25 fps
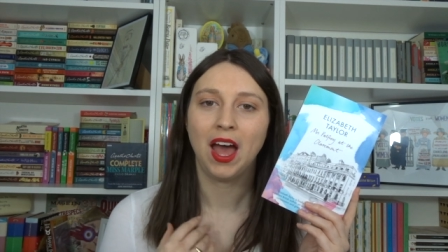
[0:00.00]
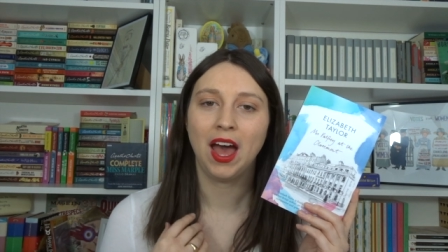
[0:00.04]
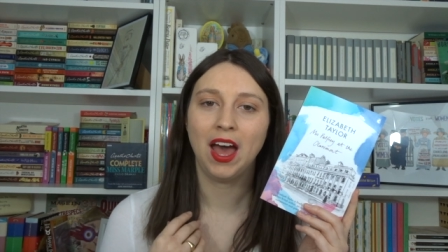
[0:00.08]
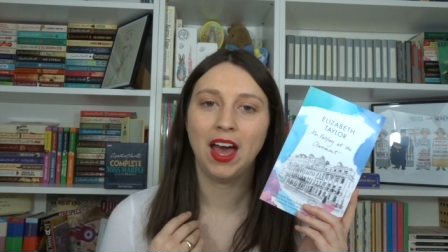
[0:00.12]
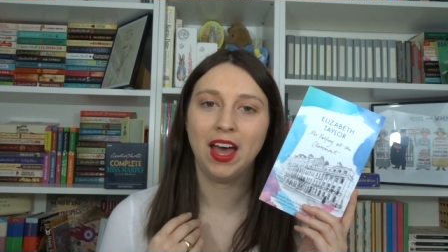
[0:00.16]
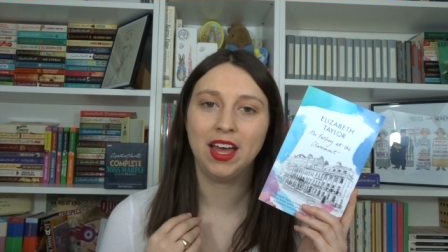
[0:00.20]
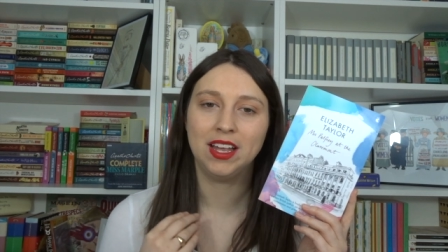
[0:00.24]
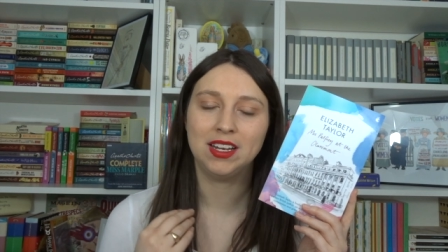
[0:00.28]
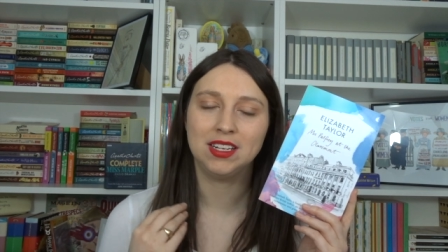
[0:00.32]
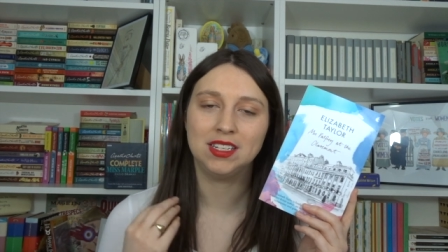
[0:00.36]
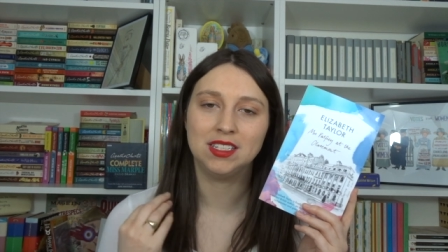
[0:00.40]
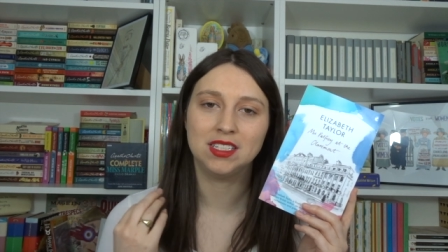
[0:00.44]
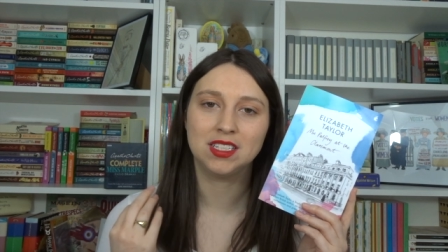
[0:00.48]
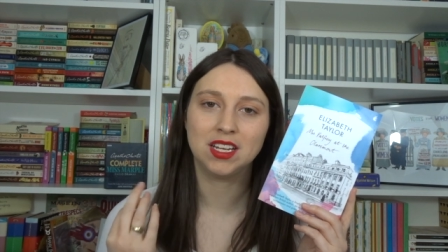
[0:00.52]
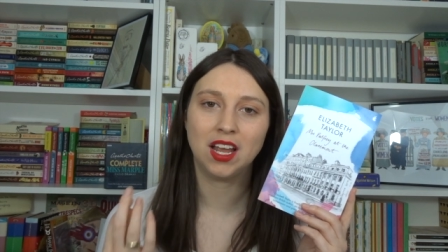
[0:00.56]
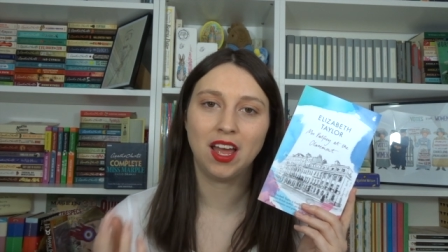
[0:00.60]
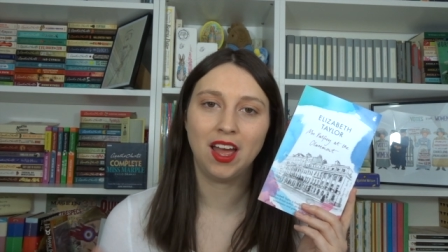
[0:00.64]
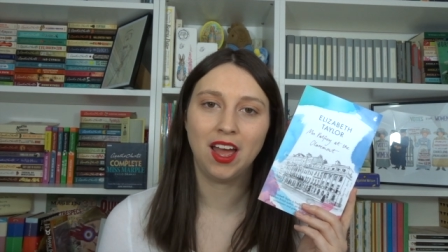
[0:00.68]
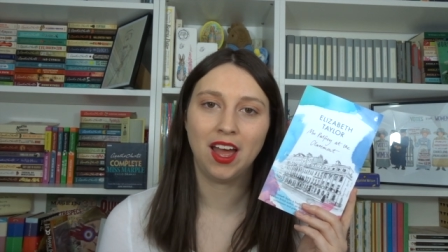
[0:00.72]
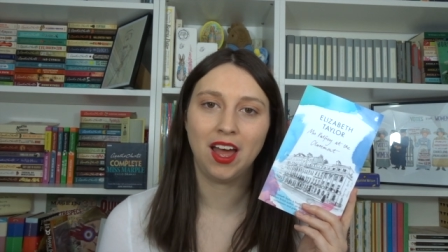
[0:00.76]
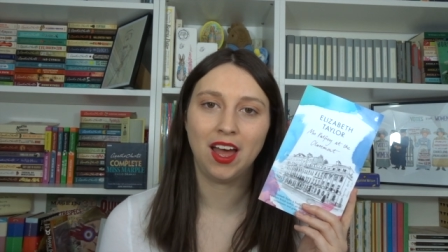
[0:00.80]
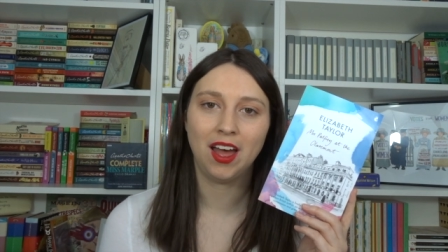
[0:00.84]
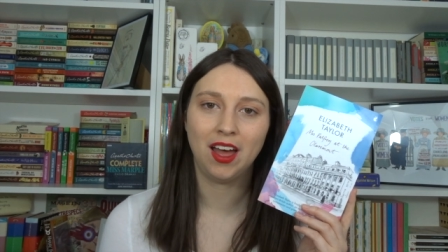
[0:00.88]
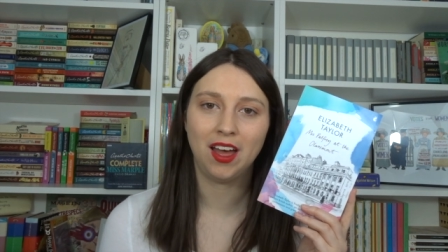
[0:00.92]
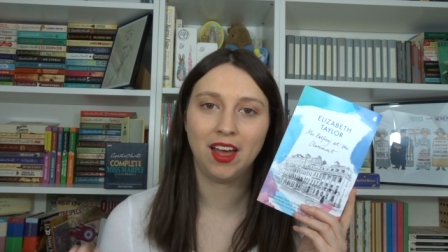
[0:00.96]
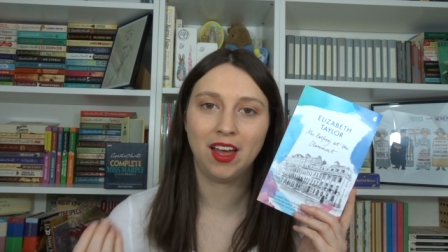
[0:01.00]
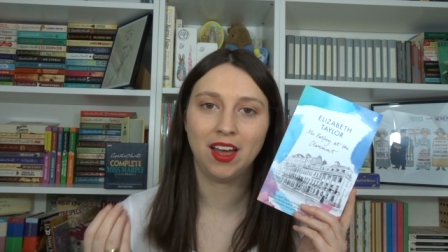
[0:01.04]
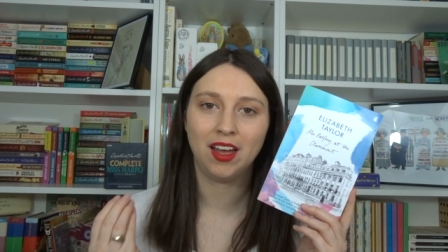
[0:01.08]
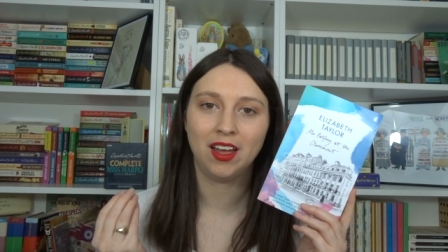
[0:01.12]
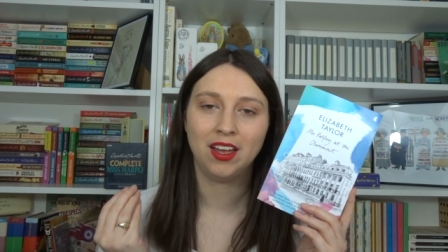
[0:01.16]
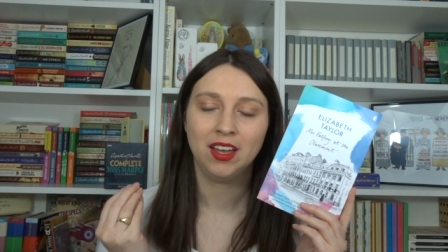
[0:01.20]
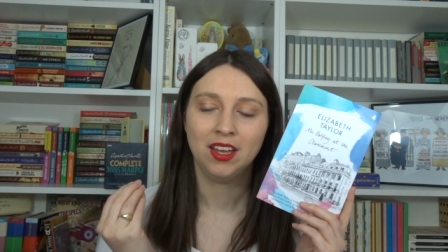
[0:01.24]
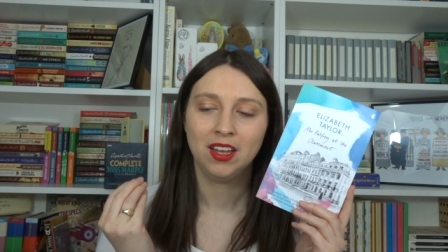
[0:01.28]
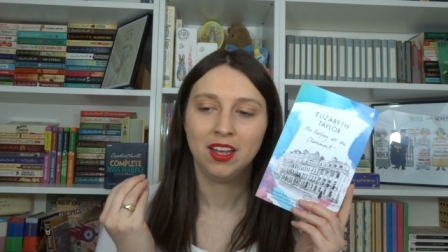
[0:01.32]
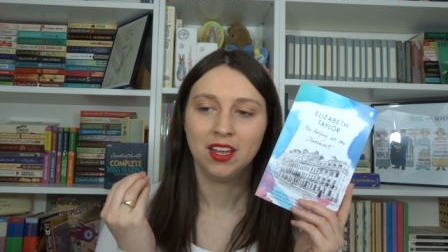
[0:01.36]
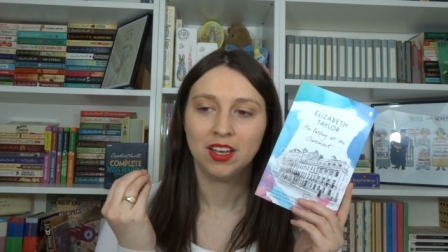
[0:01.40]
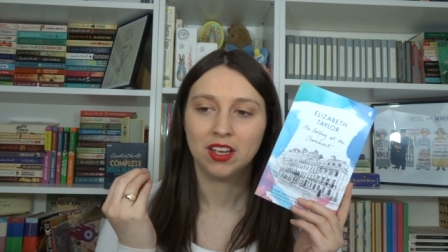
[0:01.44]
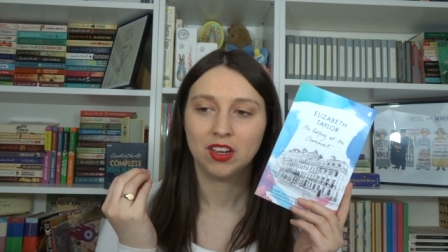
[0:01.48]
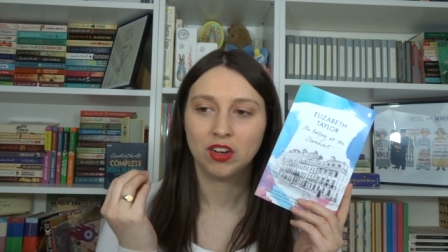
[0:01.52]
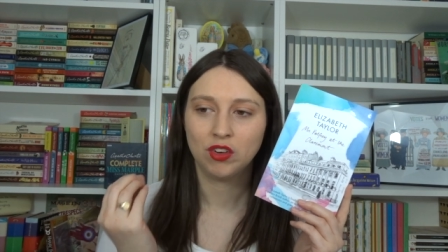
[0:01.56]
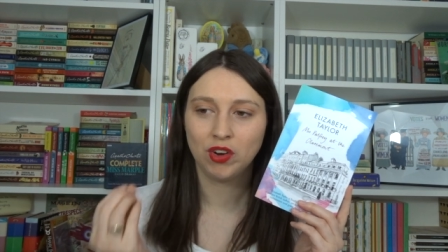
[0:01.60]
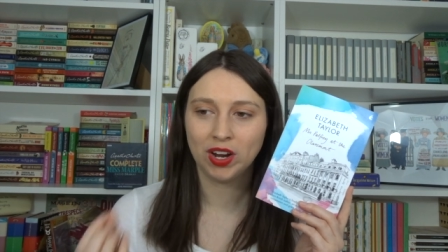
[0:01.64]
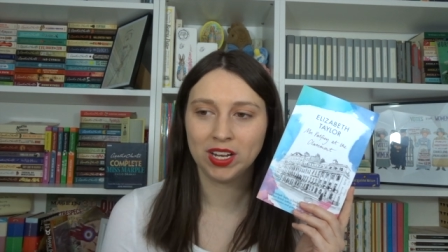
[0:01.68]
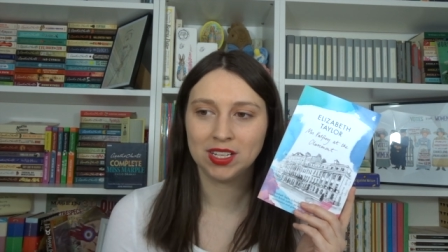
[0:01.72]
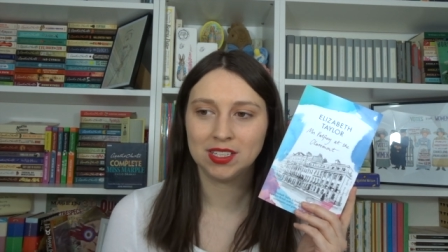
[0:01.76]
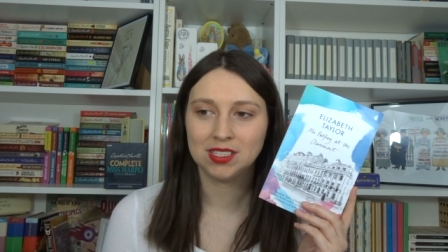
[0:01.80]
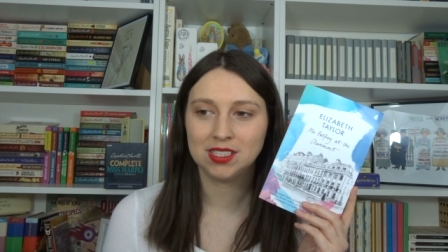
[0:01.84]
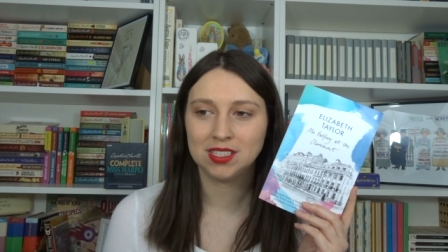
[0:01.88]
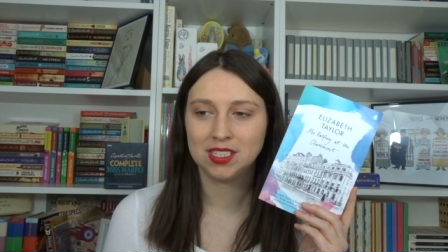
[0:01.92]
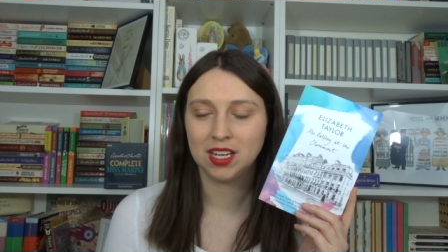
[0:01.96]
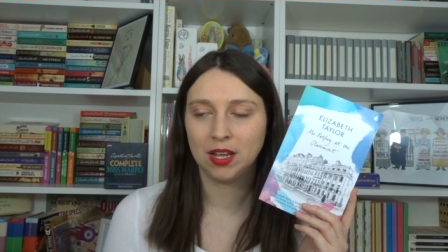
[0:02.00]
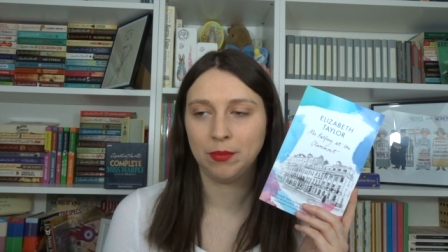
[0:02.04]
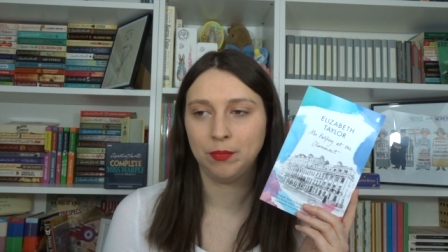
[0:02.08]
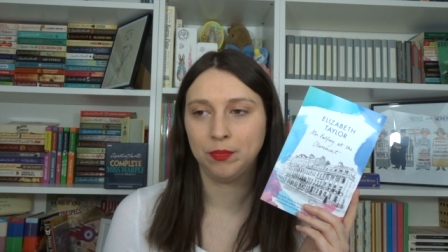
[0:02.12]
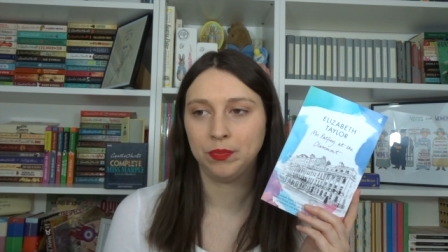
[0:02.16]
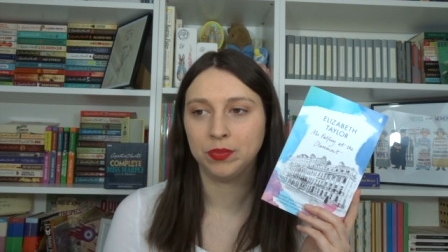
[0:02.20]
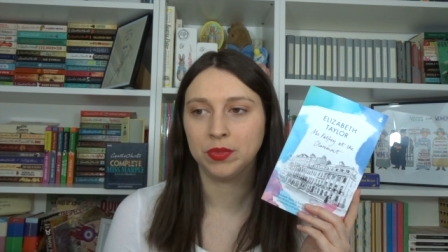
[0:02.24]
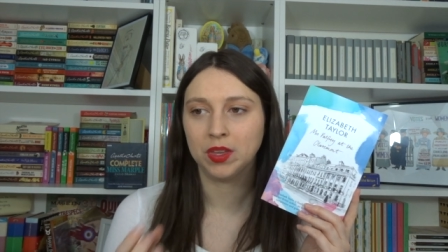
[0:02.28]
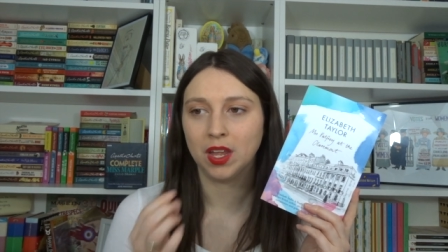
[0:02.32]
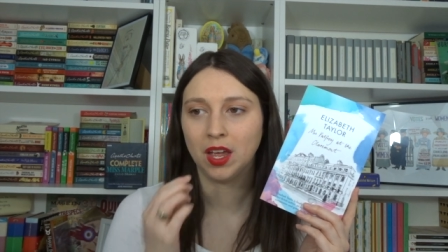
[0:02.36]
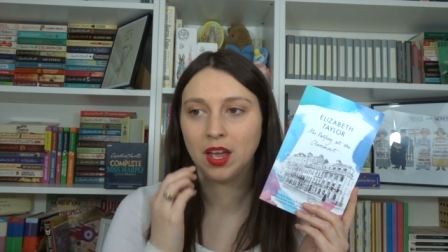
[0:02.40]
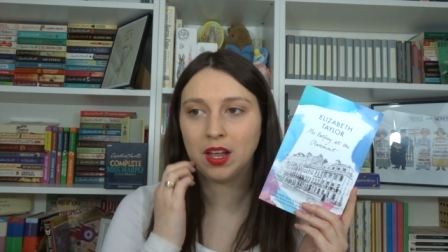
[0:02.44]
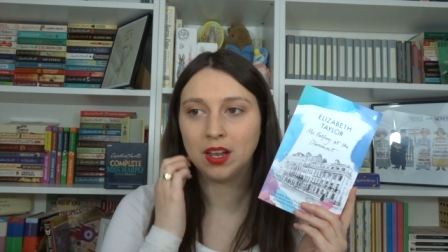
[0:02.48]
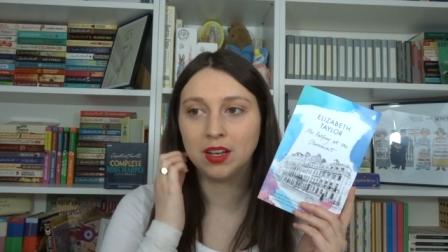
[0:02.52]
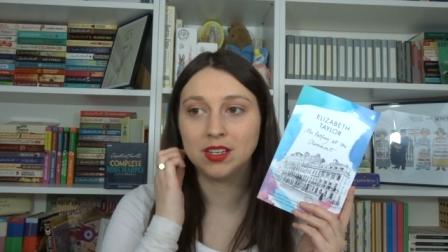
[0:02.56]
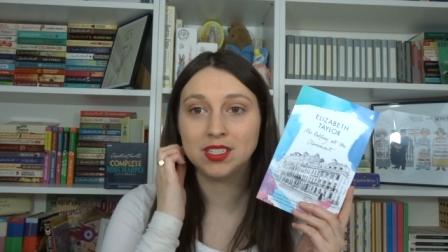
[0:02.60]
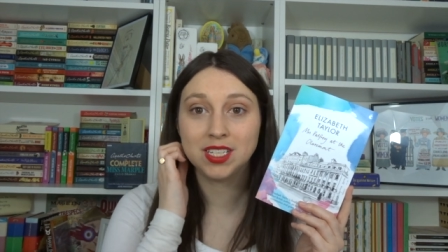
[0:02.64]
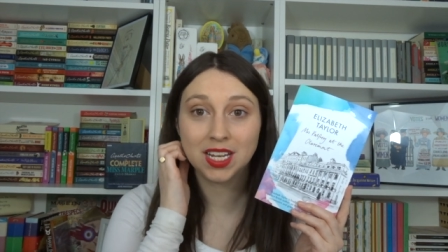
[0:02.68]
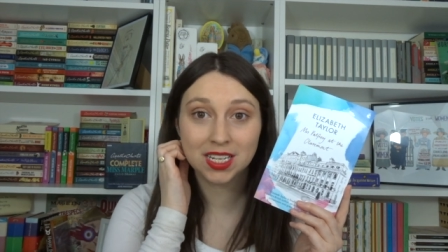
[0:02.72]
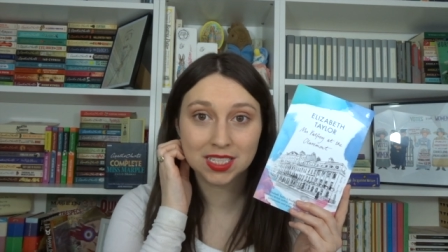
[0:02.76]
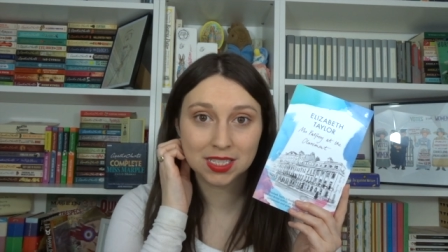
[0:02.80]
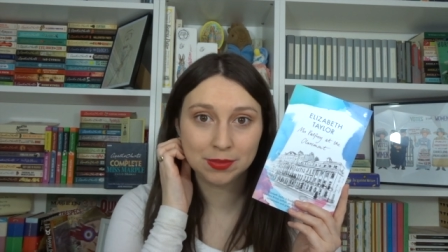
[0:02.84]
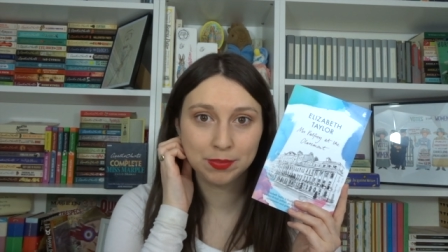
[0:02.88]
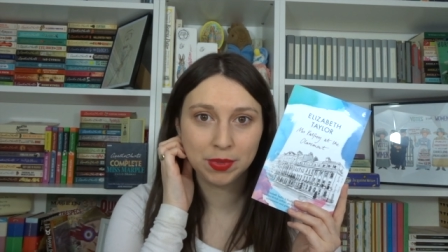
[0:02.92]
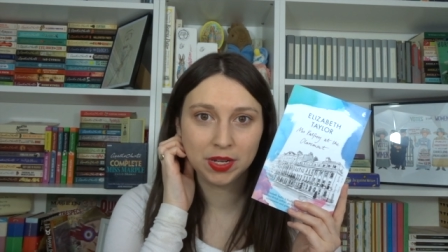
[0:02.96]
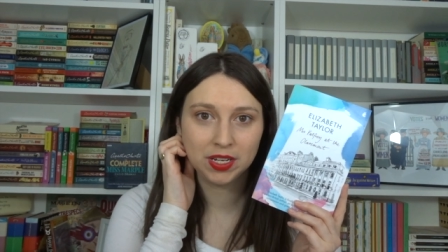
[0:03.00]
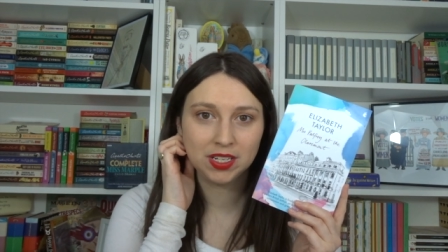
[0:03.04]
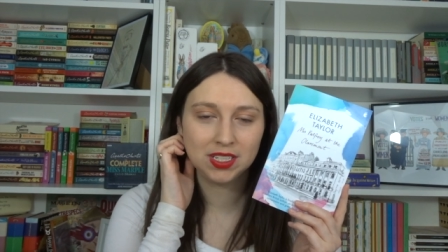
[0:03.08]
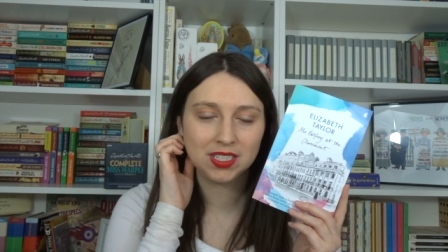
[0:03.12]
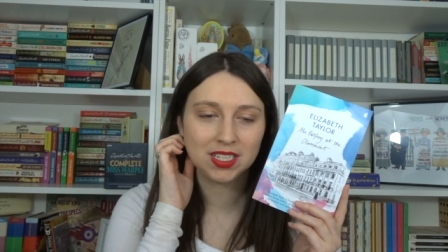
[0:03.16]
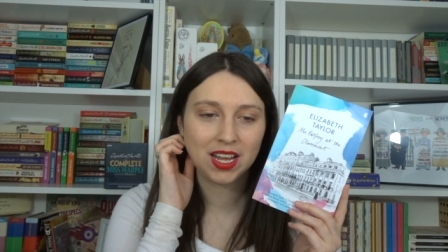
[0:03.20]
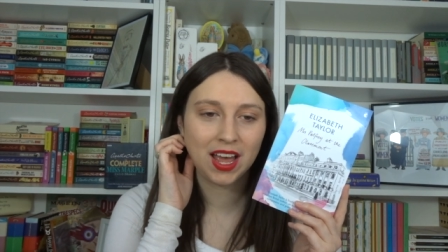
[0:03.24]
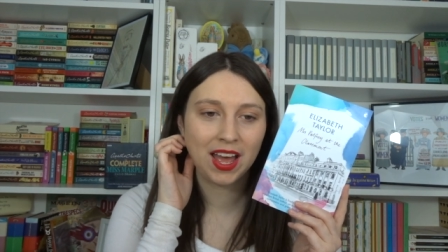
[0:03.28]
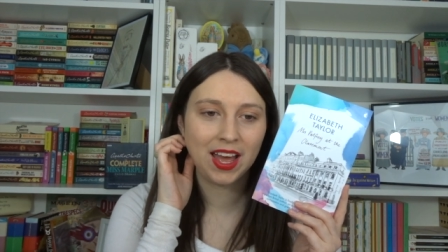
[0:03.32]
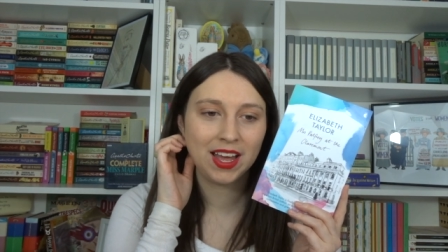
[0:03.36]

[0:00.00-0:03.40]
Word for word: and her grandson Desmond,